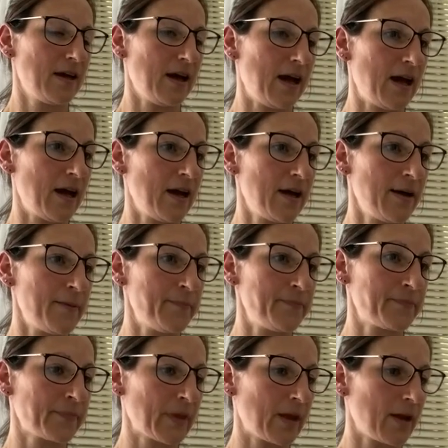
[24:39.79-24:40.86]

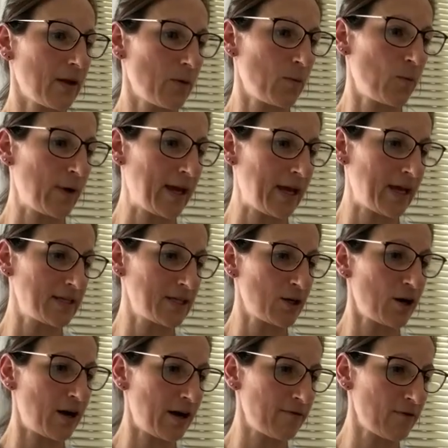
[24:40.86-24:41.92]
Where did
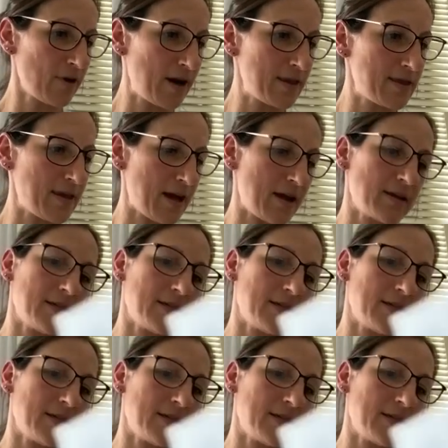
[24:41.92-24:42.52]
I write that